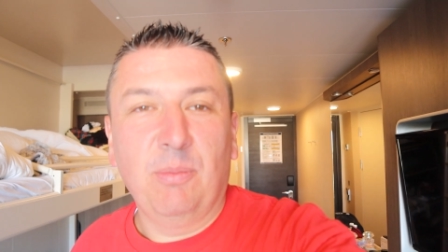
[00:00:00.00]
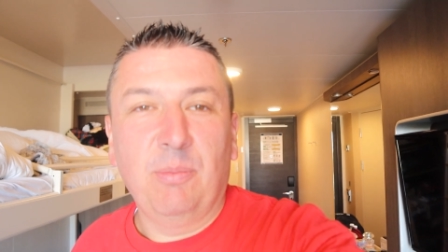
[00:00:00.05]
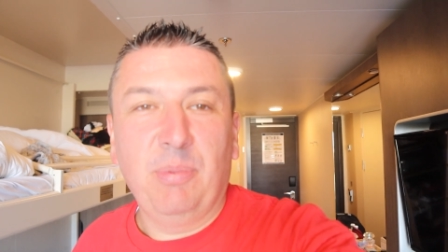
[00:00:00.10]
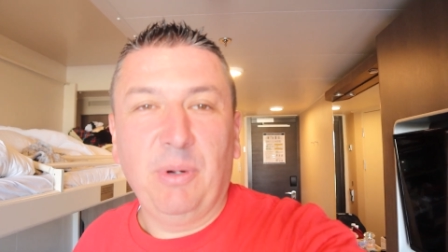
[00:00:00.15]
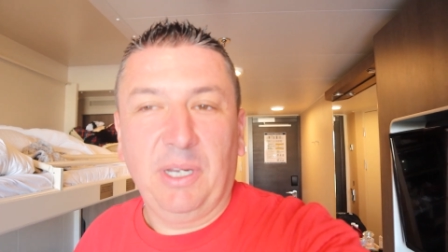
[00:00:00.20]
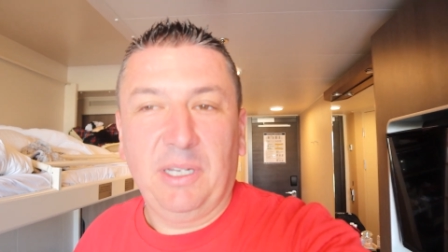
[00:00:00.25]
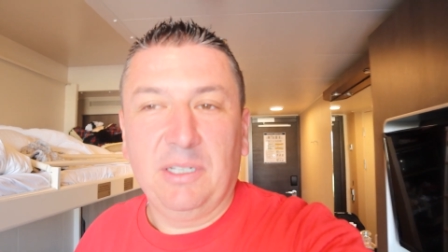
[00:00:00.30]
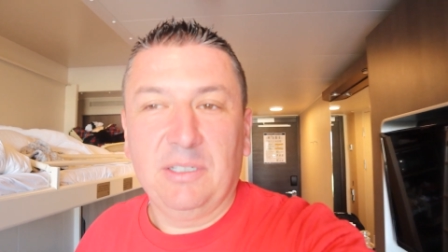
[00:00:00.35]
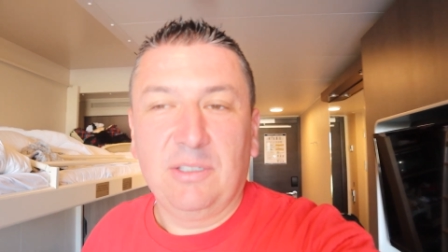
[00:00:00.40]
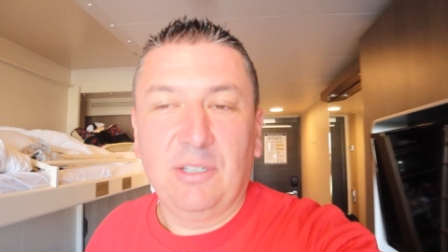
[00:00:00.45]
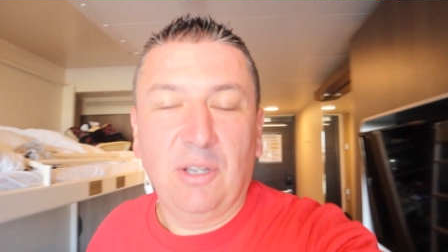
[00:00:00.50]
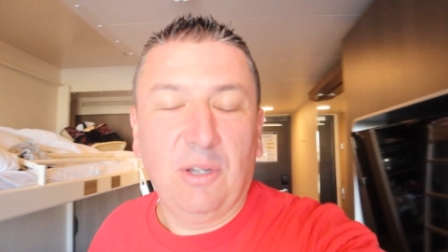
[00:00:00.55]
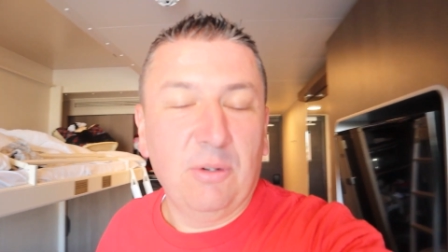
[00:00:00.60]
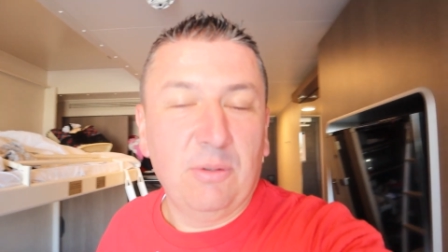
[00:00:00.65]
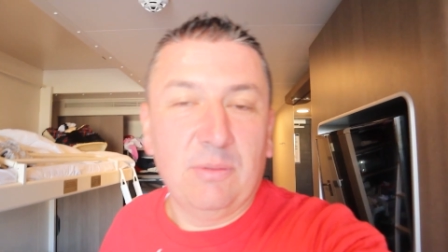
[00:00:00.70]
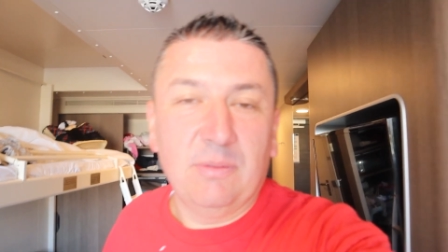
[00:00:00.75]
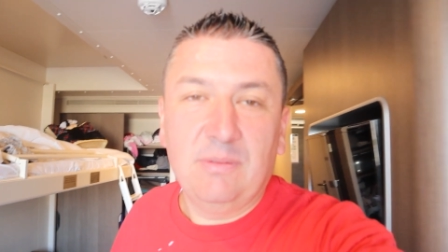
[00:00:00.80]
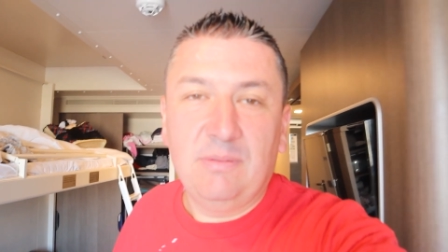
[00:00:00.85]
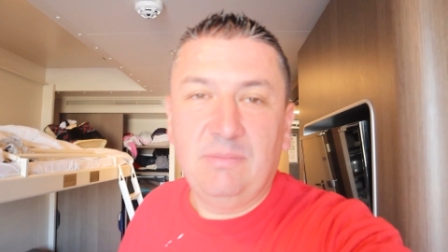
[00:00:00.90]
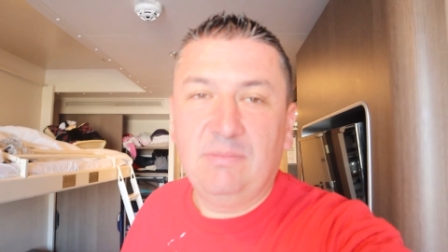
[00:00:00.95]
break a
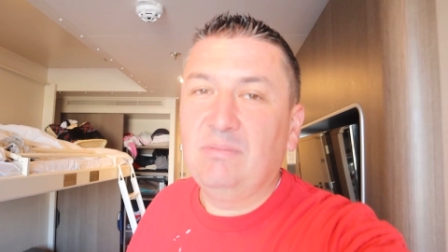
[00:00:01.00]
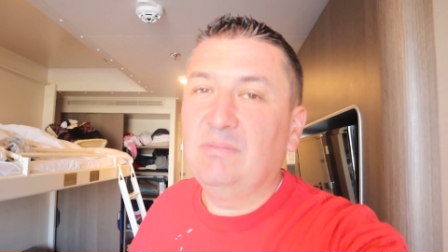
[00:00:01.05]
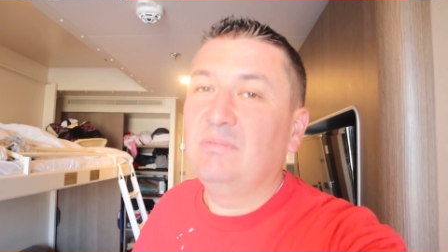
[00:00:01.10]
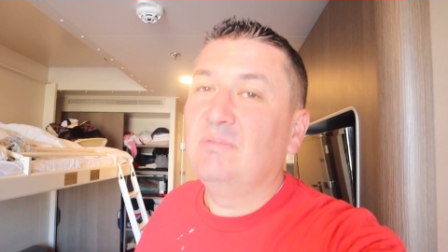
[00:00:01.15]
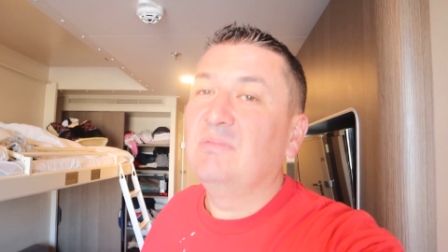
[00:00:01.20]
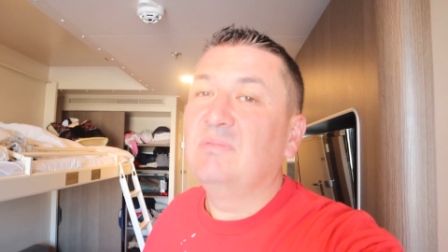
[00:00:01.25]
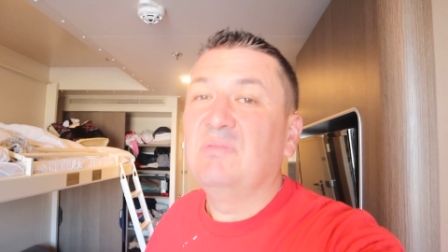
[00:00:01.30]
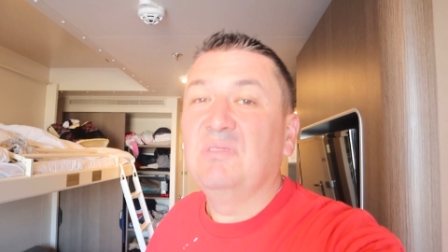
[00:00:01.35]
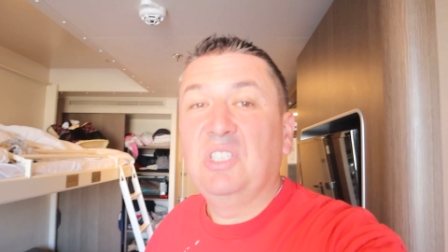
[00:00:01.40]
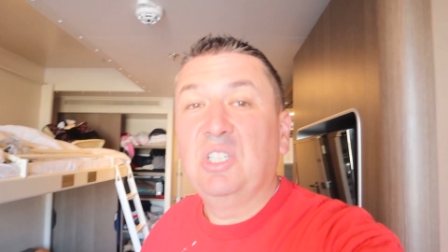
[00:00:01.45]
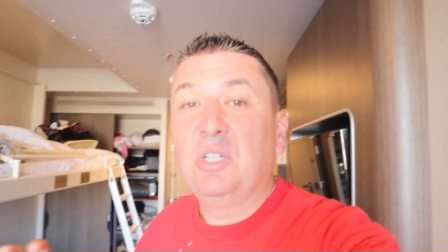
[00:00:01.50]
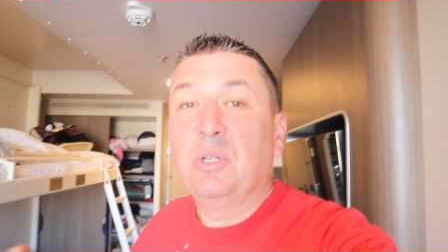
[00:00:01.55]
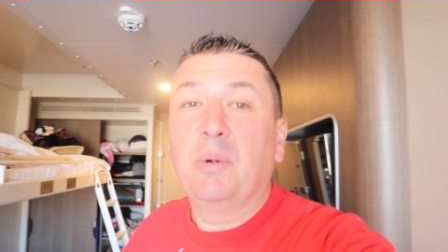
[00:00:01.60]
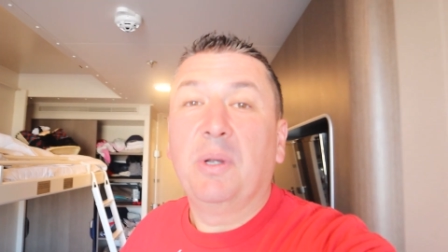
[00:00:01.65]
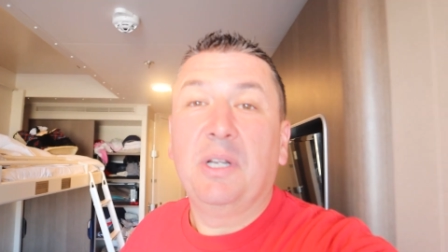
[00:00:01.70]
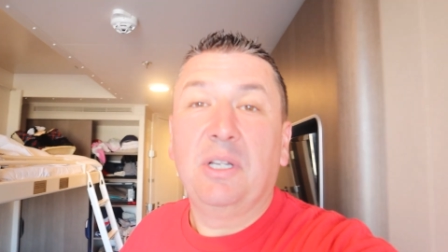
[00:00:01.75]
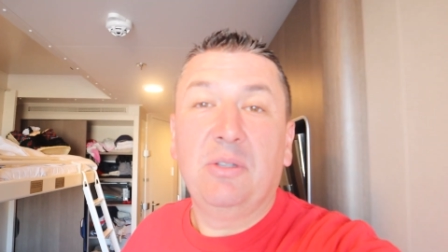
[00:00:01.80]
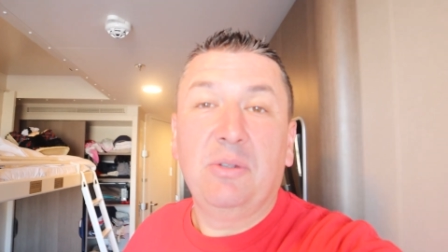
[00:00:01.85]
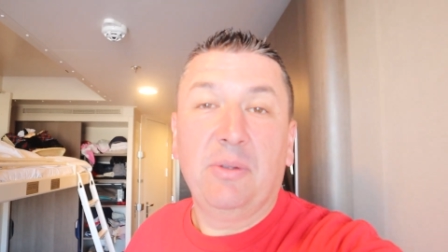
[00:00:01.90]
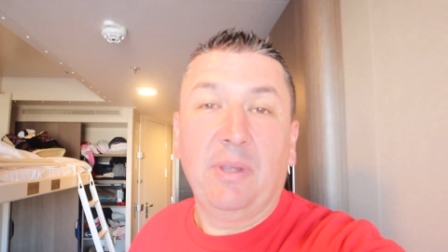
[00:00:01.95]
toe, and you don't
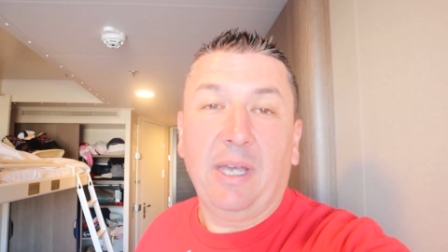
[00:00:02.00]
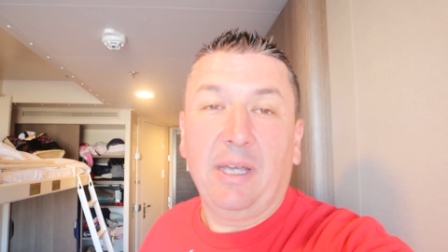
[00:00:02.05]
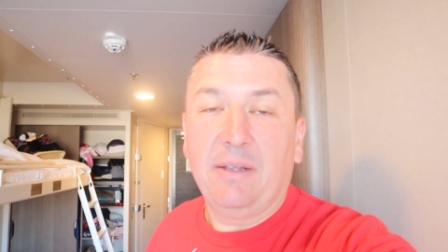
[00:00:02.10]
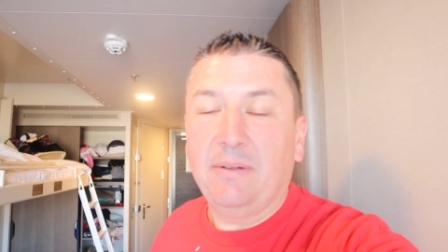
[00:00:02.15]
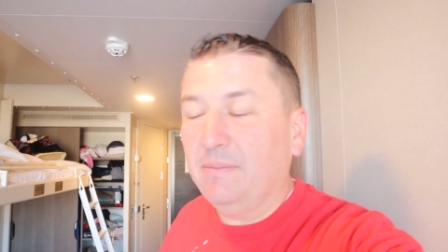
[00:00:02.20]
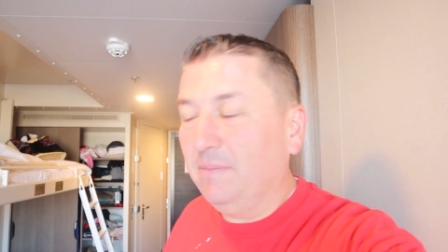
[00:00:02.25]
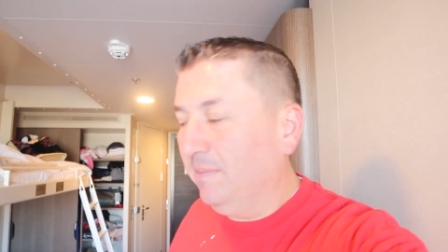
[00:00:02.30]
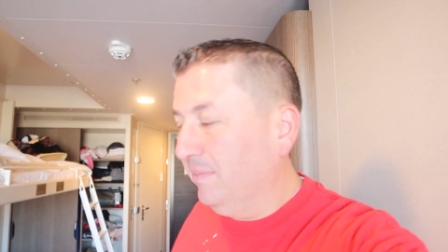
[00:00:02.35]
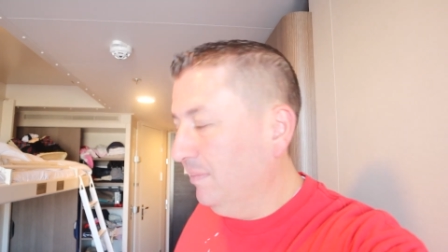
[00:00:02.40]
want to do that.